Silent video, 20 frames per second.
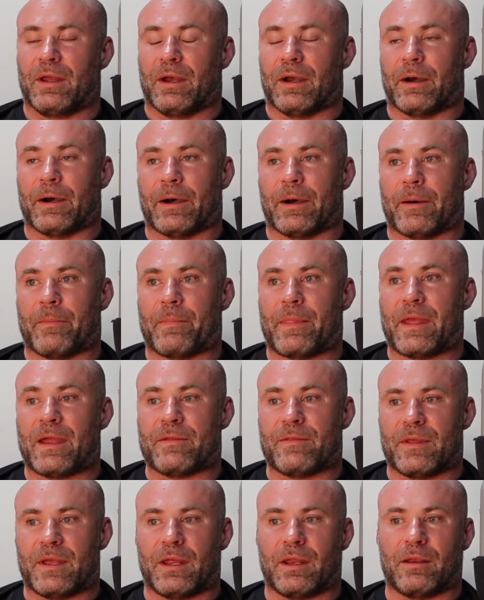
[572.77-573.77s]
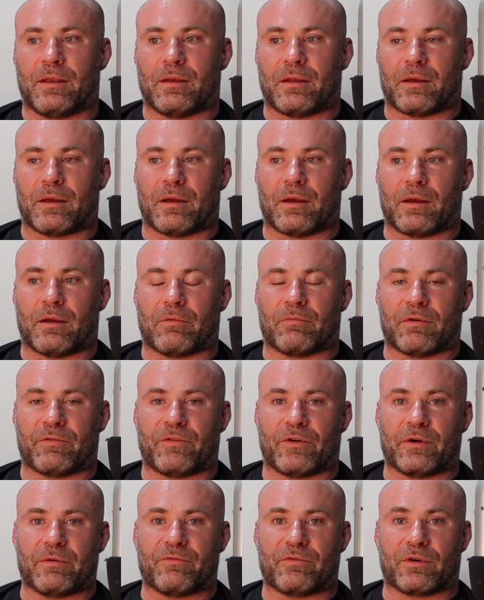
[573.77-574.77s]
And then
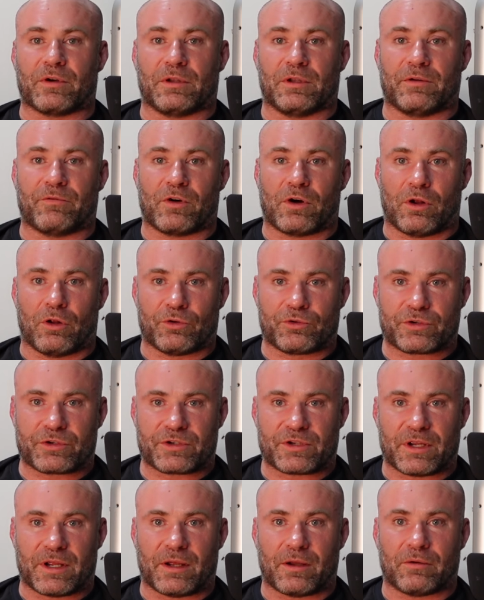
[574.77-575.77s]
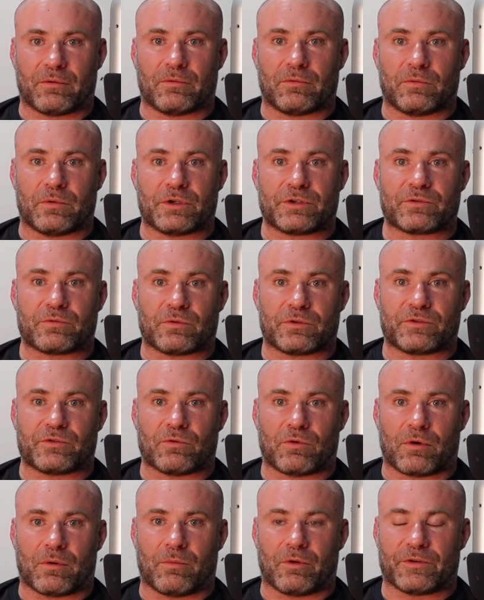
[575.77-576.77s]
referred him for a liver ultrasound, which was
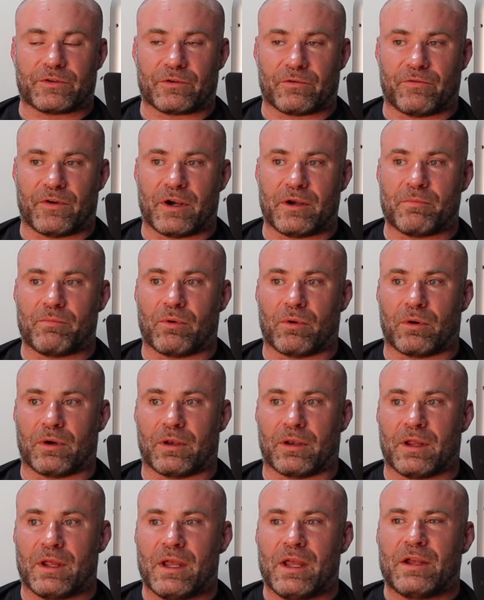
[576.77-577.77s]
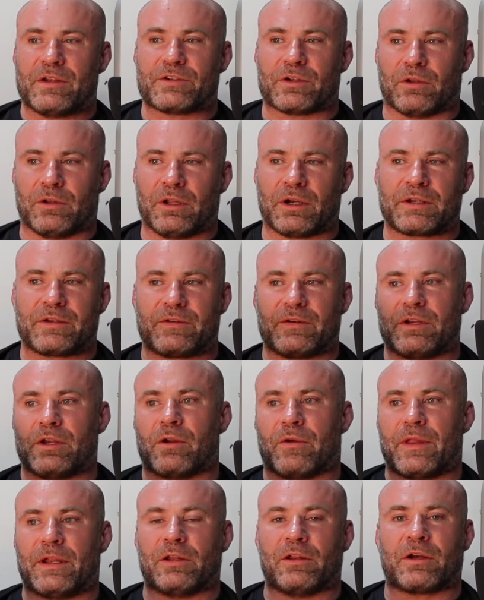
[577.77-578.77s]
normal. So very important. So
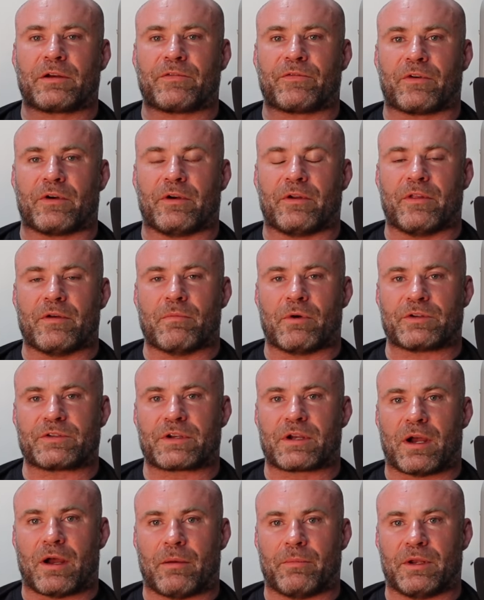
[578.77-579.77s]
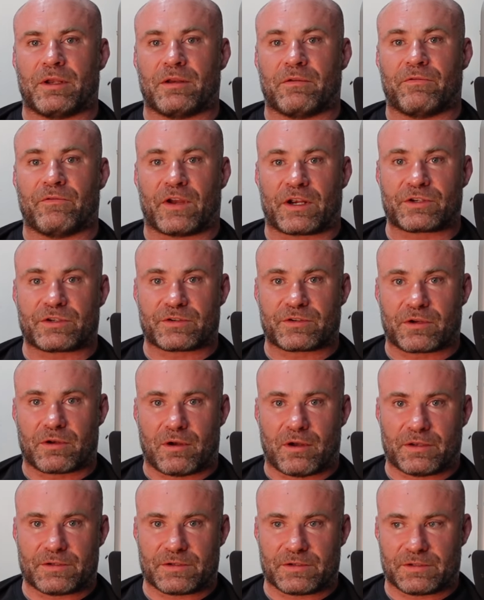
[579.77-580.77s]
they looked for the most common infectious
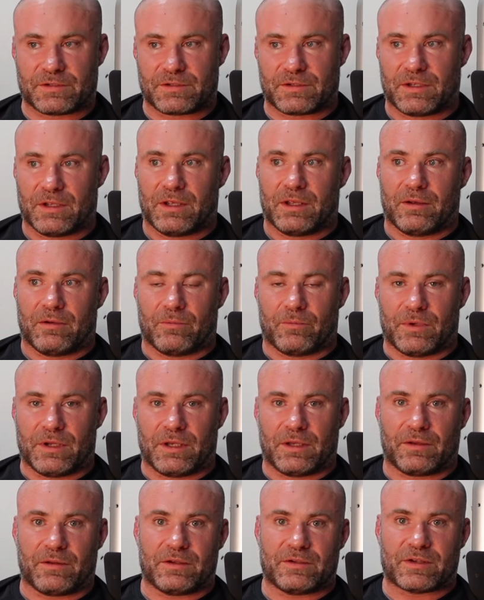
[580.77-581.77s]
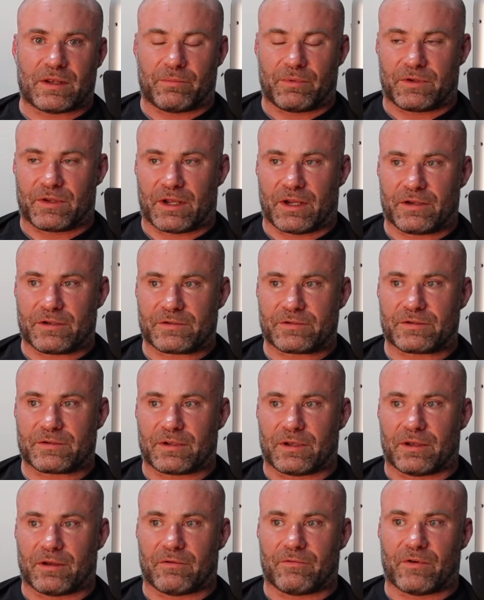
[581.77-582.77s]
causes, meaning these hepatitis
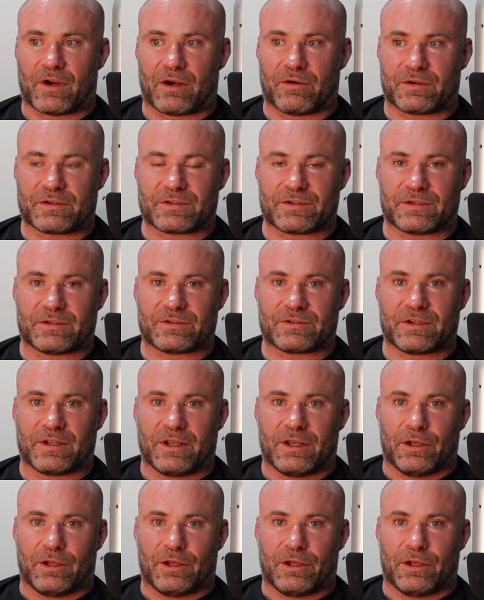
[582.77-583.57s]
viruses.